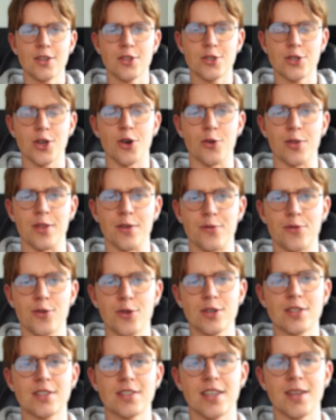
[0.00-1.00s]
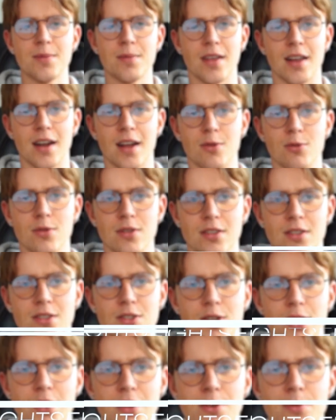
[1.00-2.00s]
So the first tip that I wanted
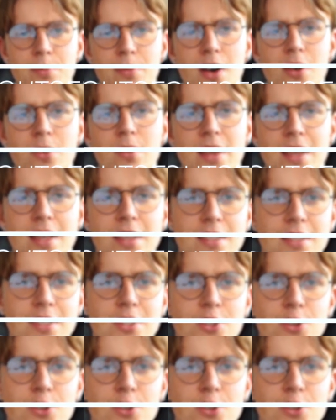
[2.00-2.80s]
to tell you about is